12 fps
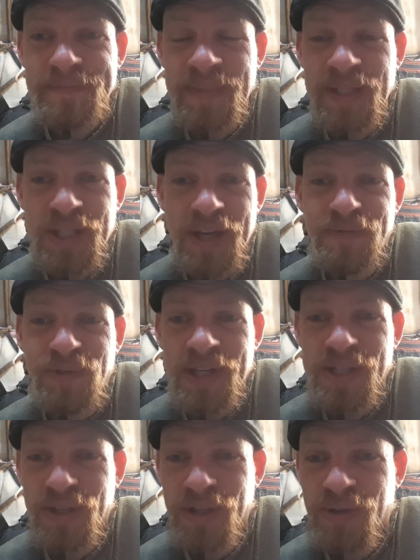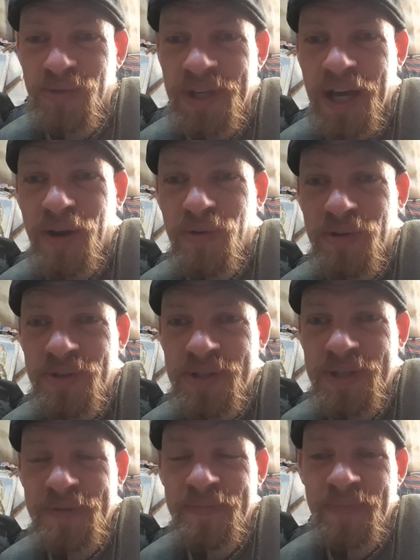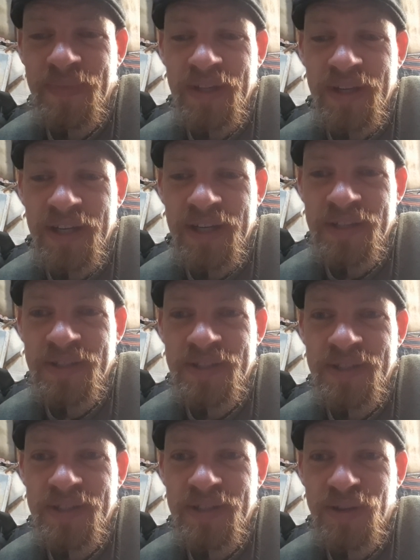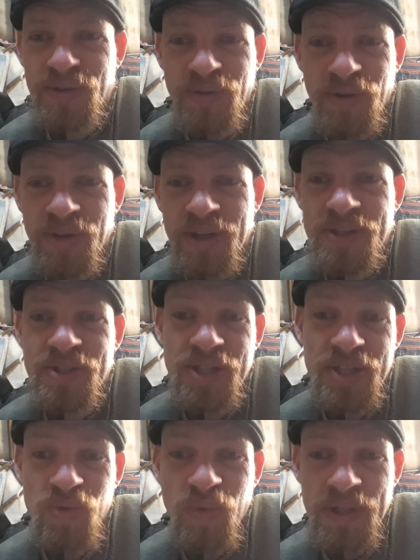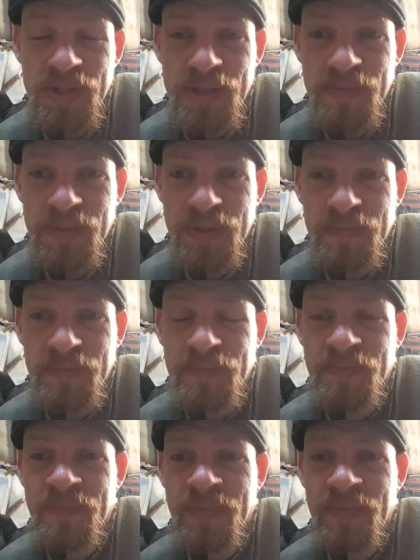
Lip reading: the suffering is not only ours, and Corona is just one symptom.